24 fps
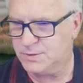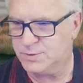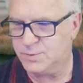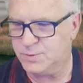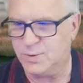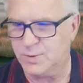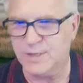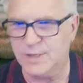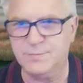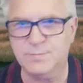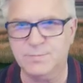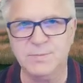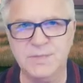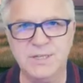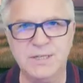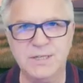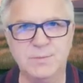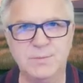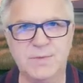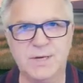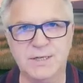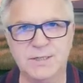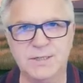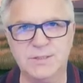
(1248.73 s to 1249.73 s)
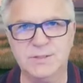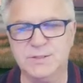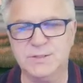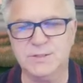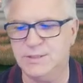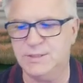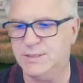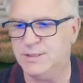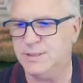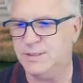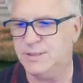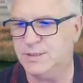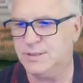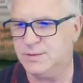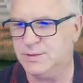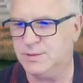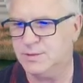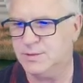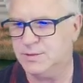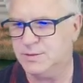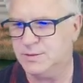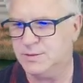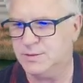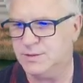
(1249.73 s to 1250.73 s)
so i have minimized the
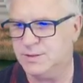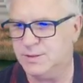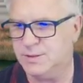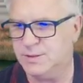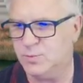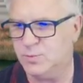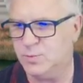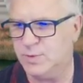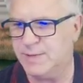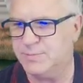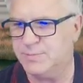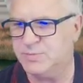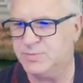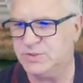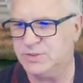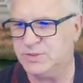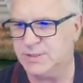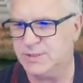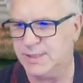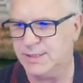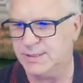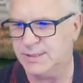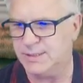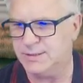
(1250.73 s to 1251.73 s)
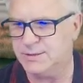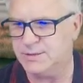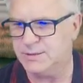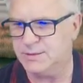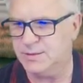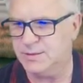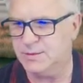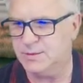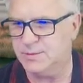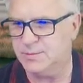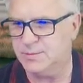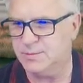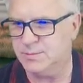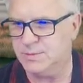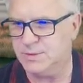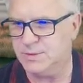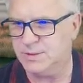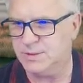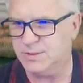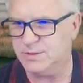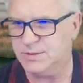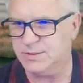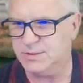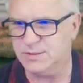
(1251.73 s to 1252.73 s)
the website
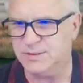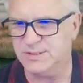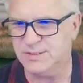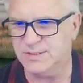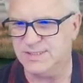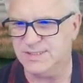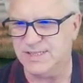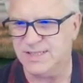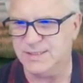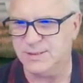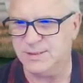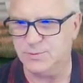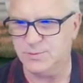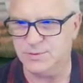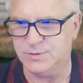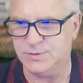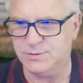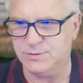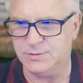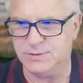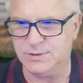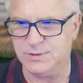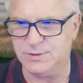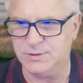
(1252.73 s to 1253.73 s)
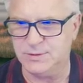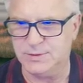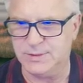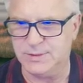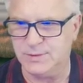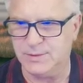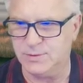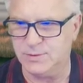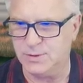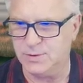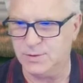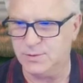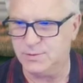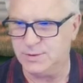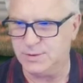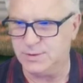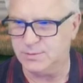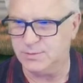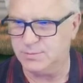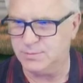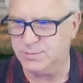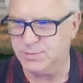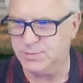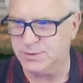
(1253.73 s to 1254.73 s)
because it said it was still
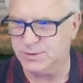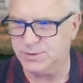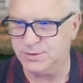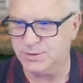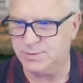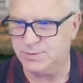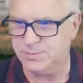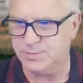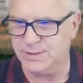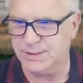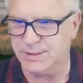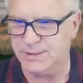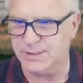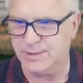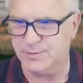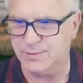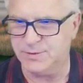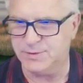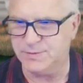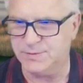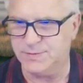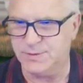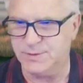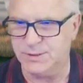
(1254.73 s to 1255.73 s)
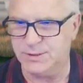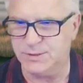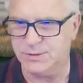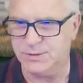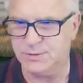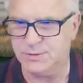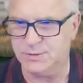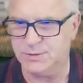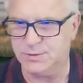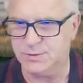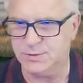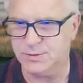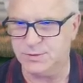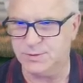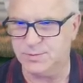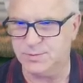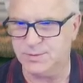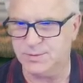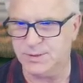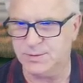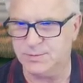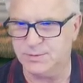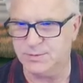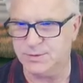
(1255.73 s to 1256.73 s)
downloading, but it shouldn't be. Now it's finished, so I
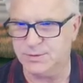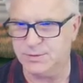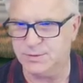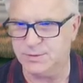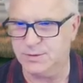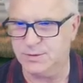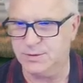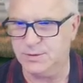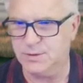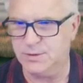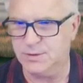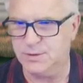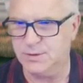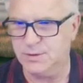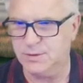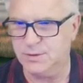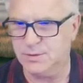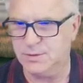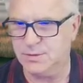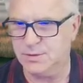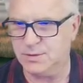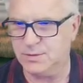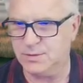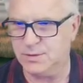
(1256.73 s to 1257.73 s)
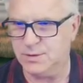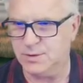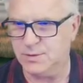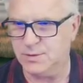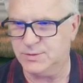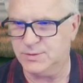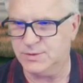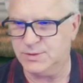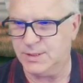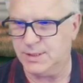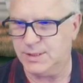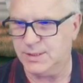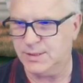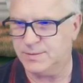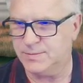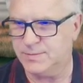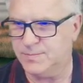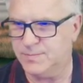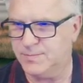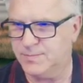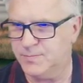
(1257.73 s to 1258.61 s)
should be able to close that.